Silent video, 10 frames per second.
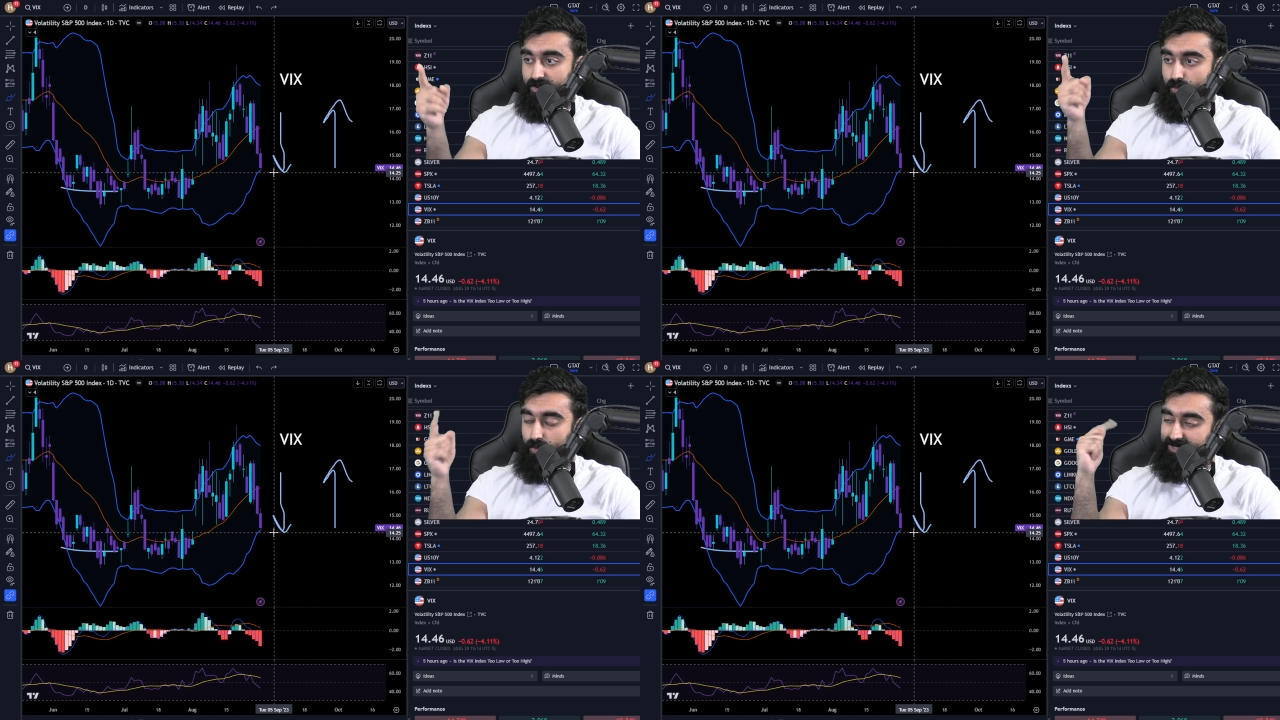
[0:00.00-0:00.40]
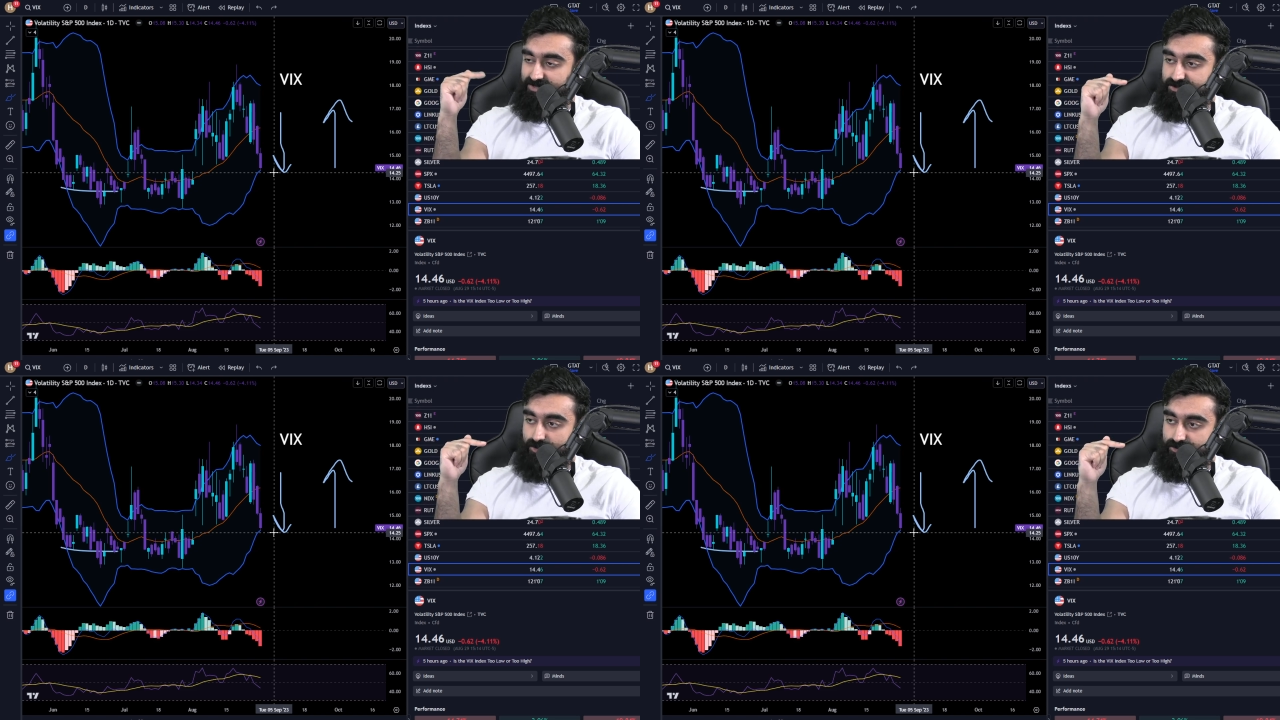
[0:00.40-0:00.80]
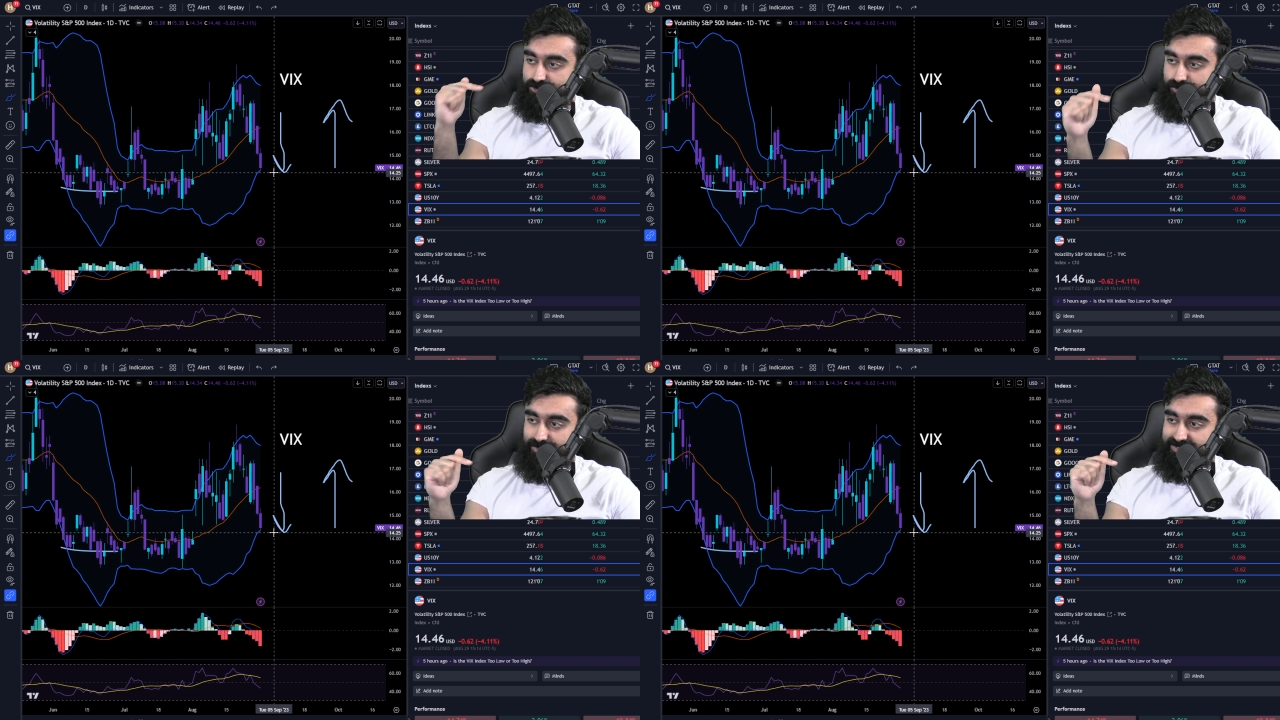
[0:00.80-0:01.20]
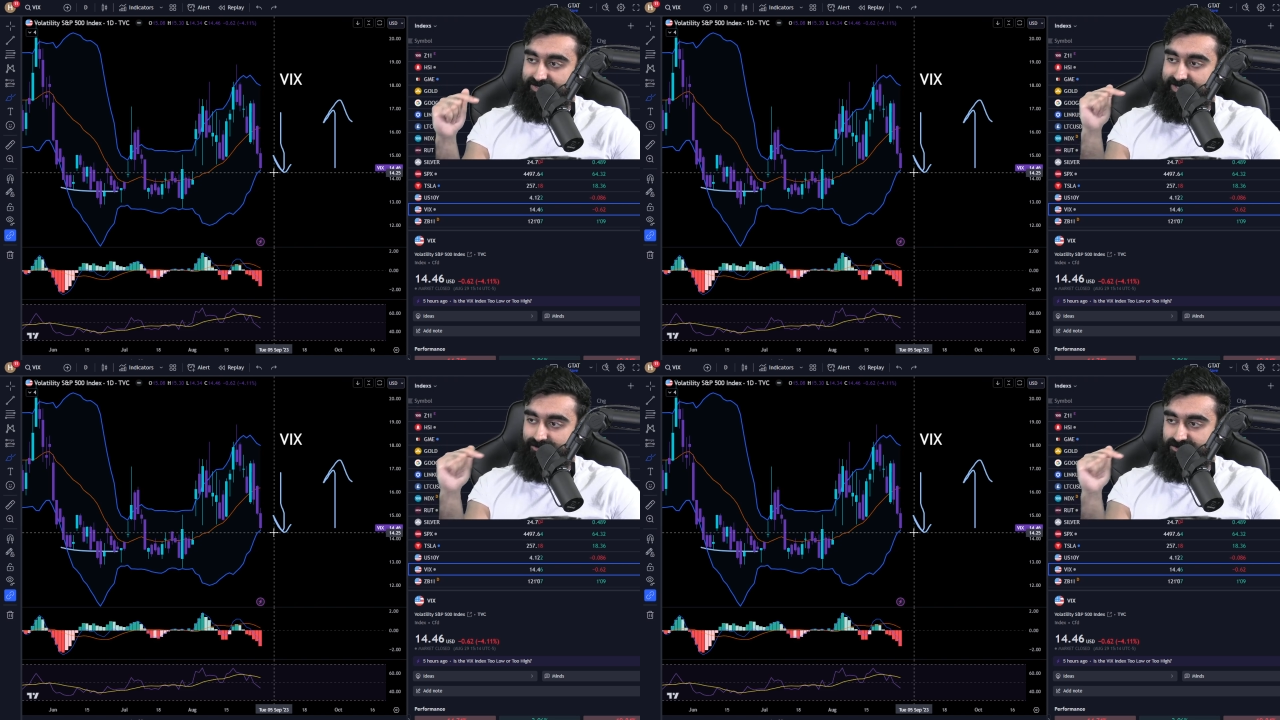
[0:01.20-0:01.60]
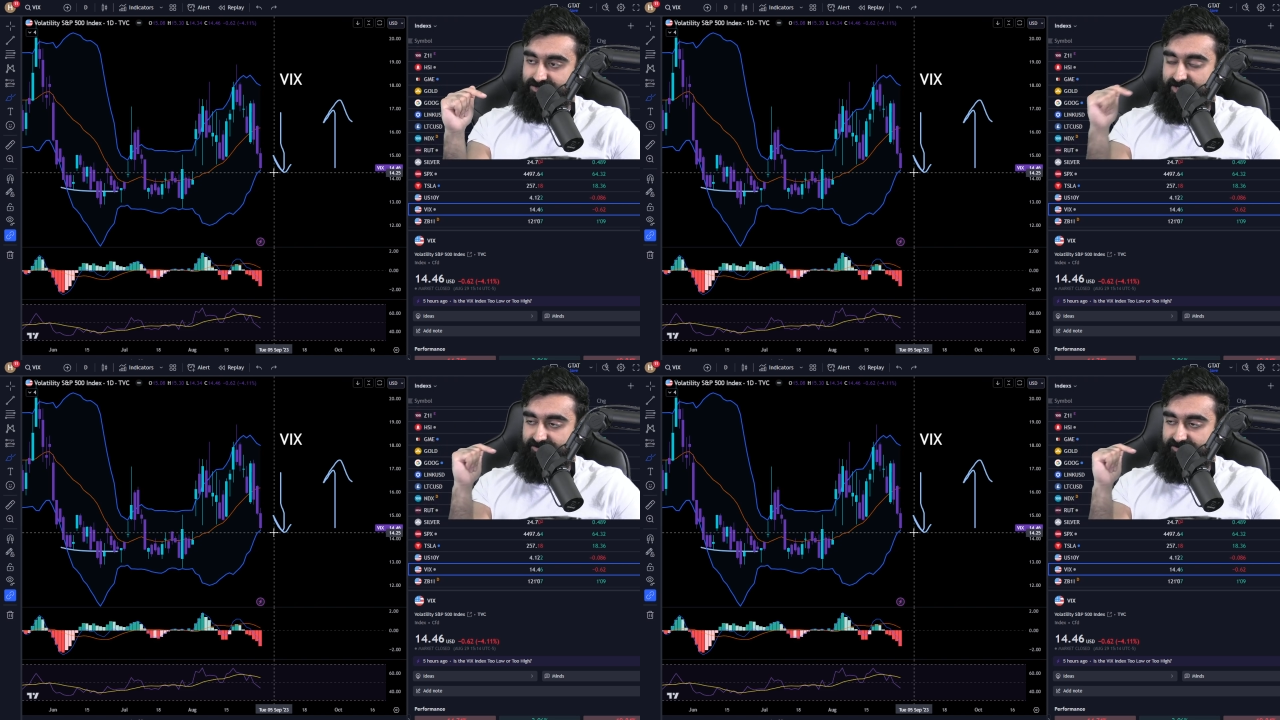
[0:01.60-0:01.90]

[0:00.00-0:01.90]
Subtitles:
When it starts trading outside of the